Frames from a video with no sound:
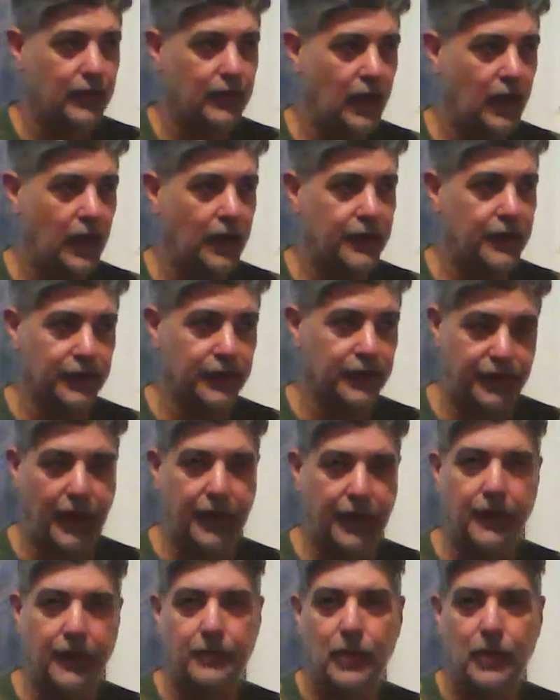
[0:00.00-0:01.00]
You
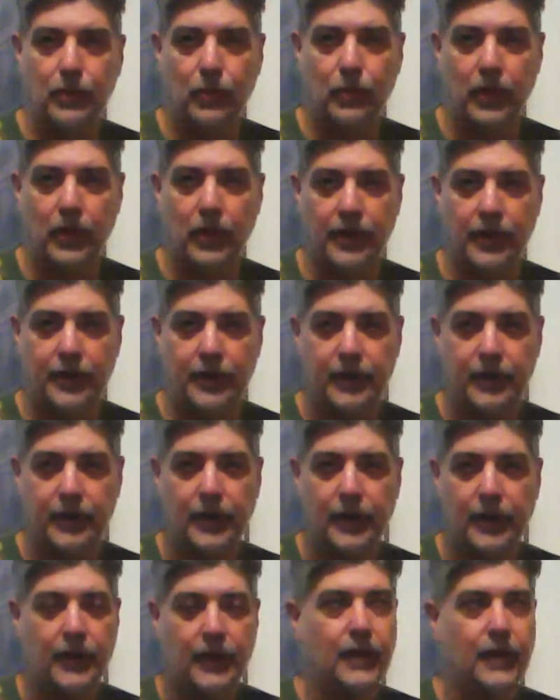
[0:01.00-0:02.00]
send them your work.
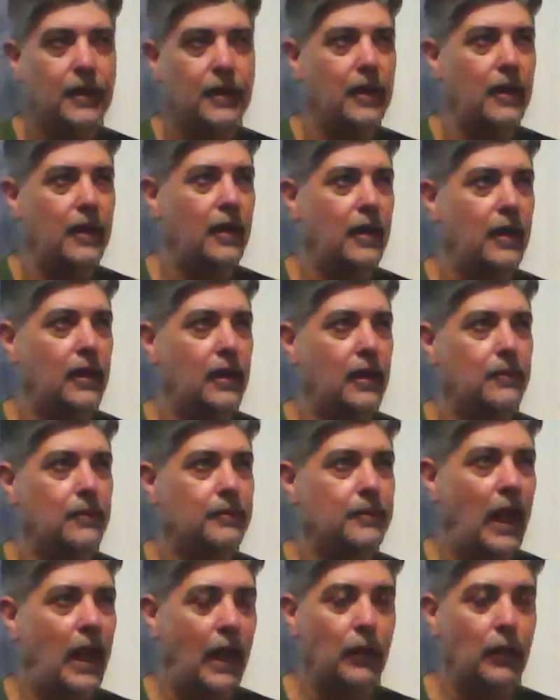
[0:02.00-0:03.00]

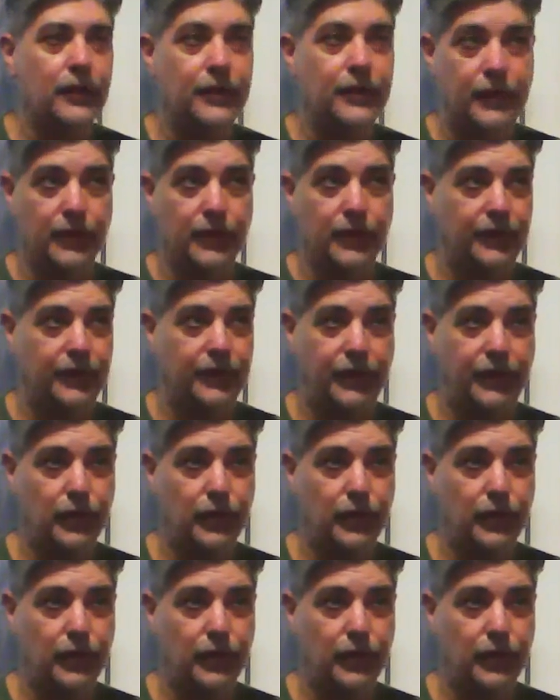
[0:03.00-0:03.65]
I would do this